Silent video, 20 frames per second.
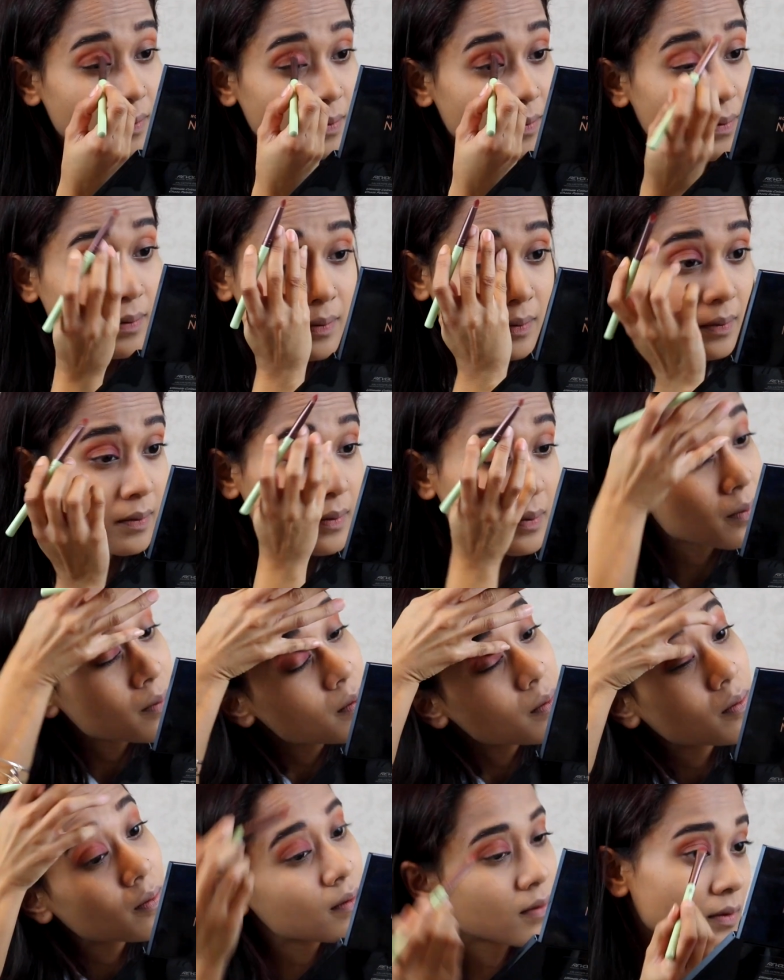color,
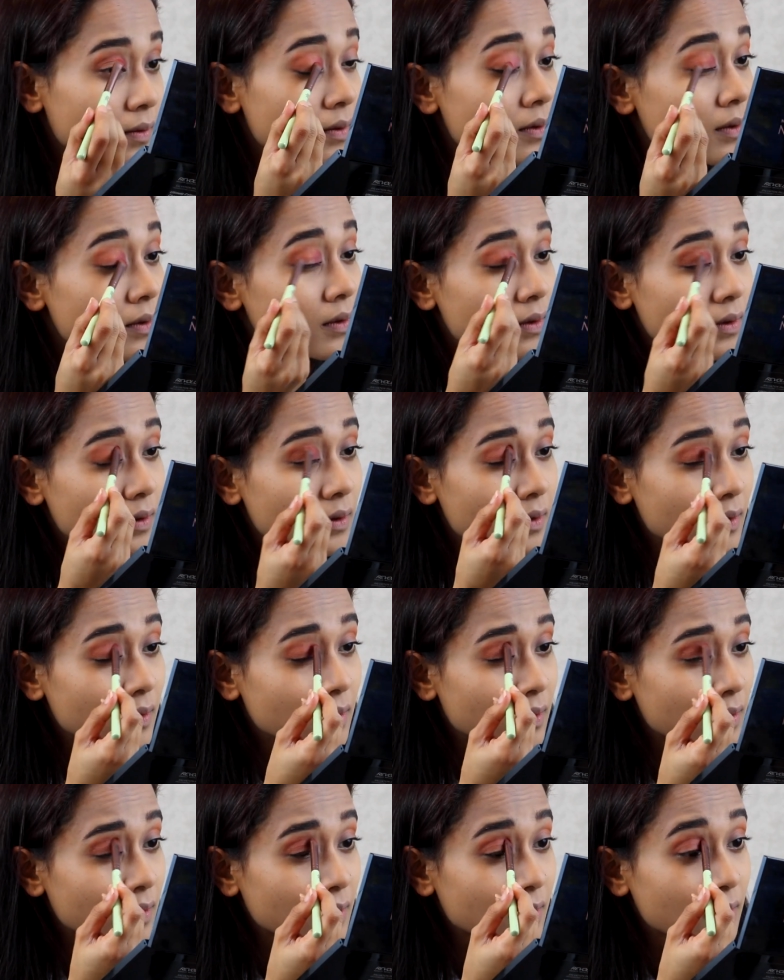and I'll be
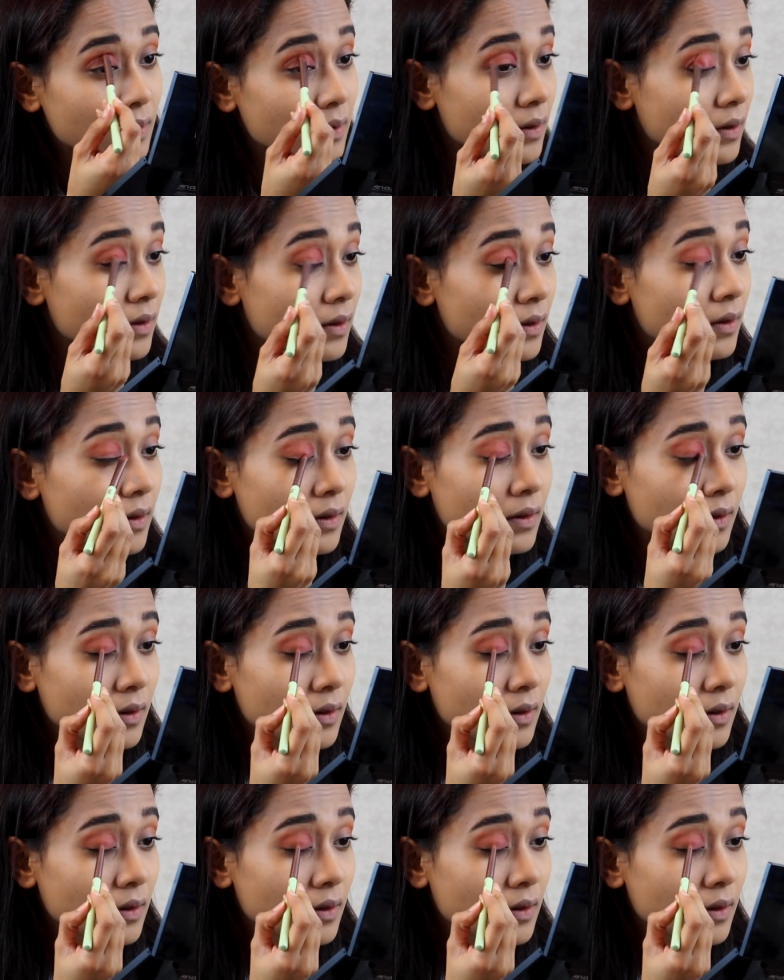using that